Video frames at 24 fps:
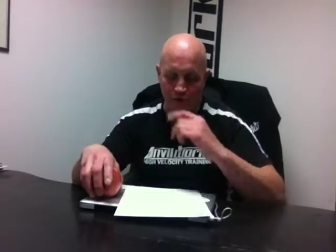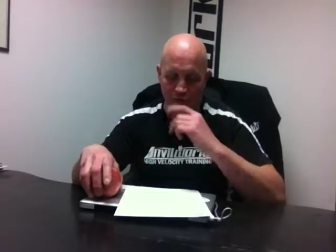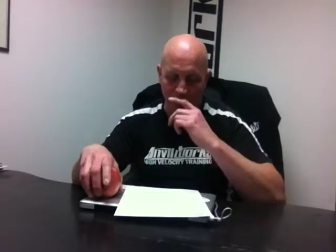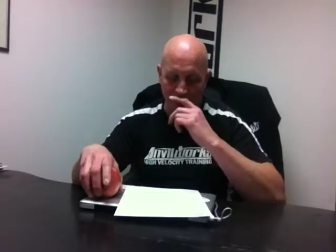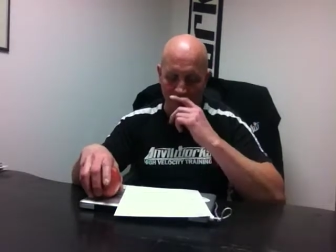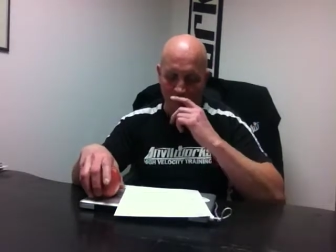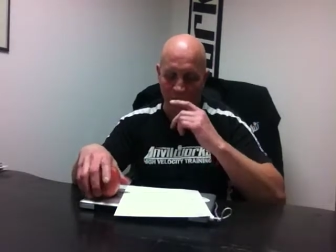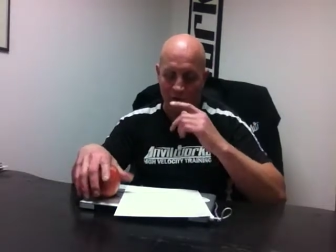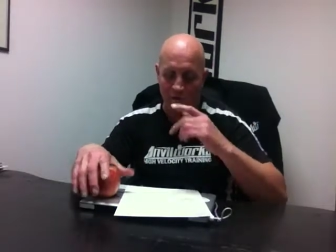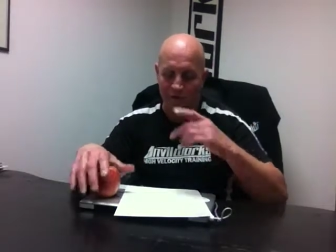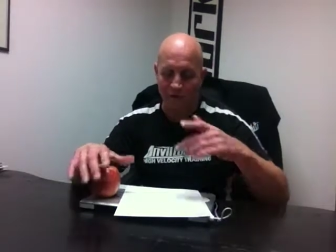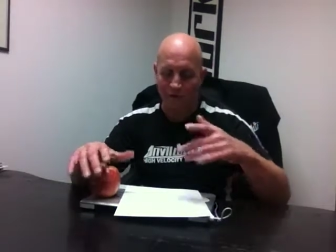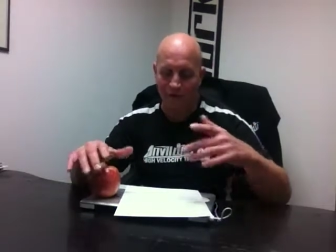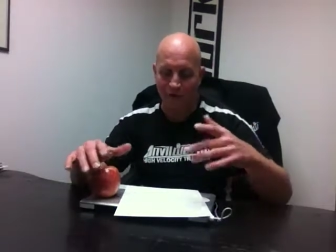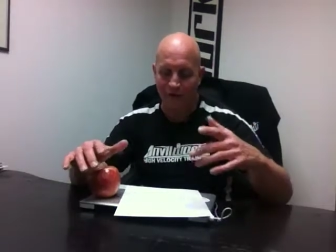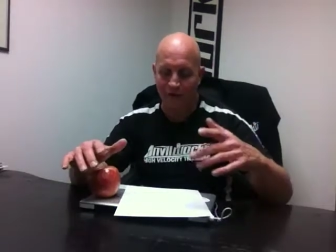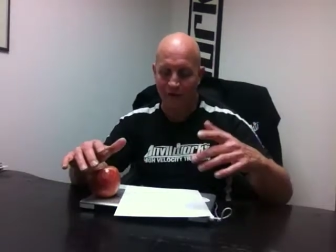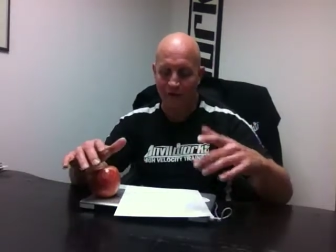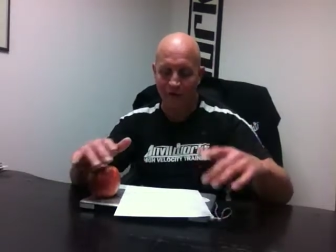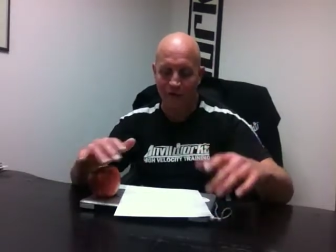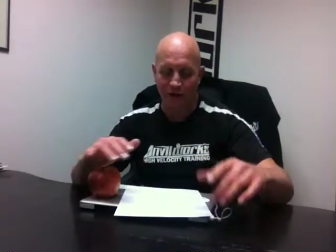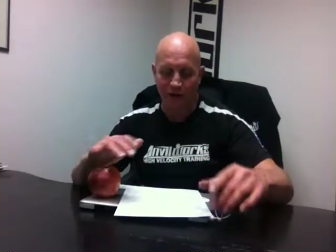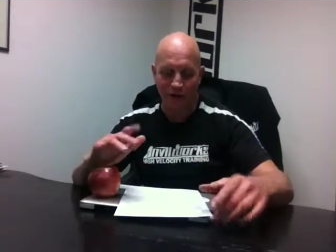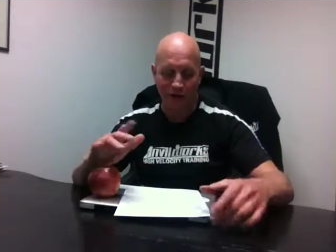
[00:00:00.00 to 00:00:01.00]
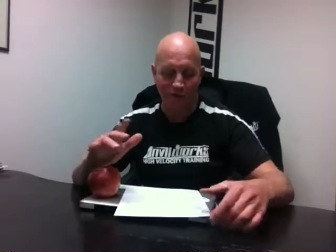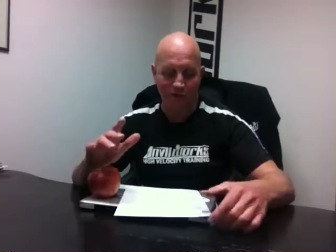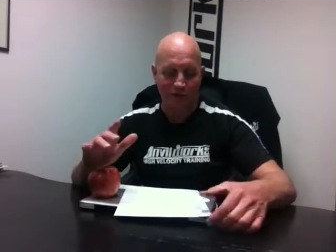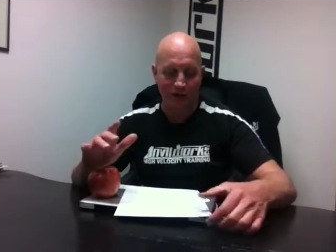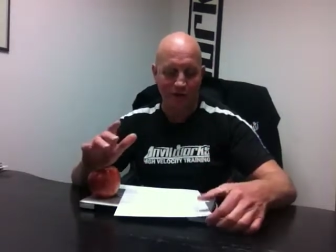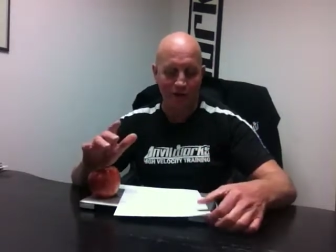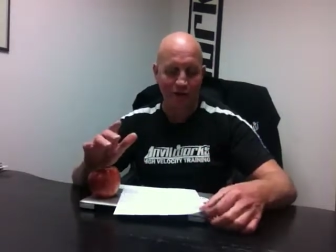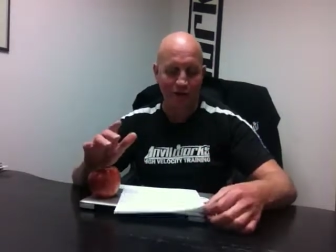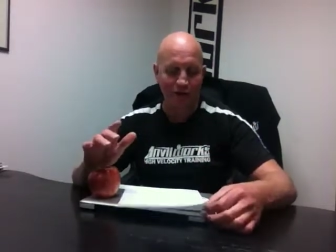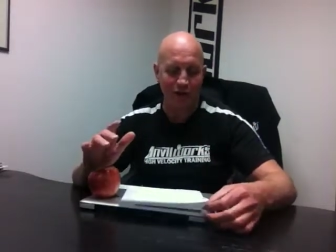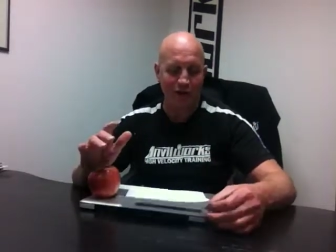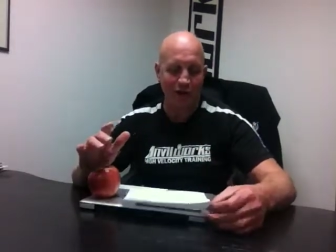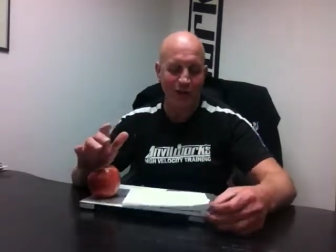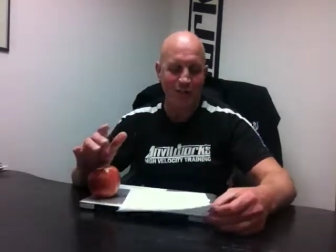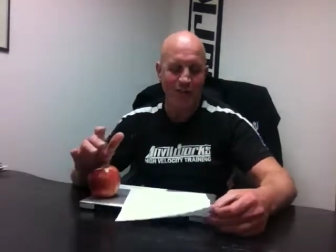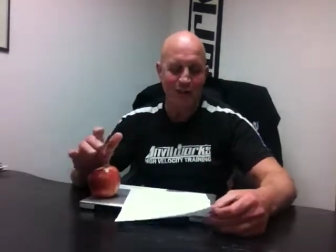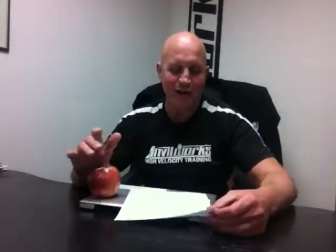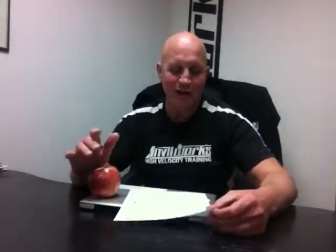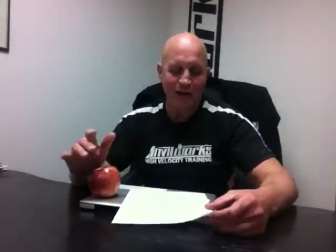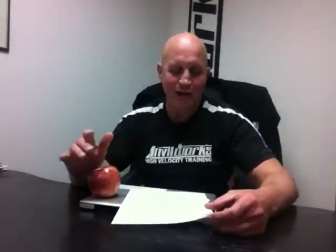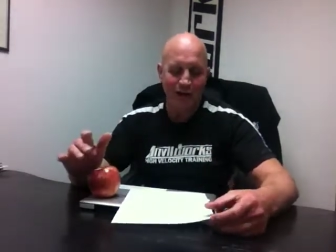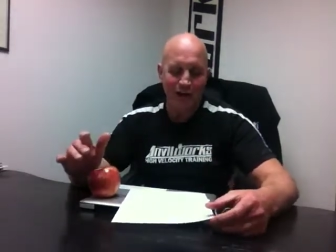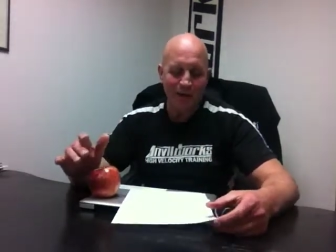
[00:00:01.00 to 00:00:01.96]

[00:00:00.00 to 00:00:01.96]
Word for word: I wrote this down so I didn't mess it up.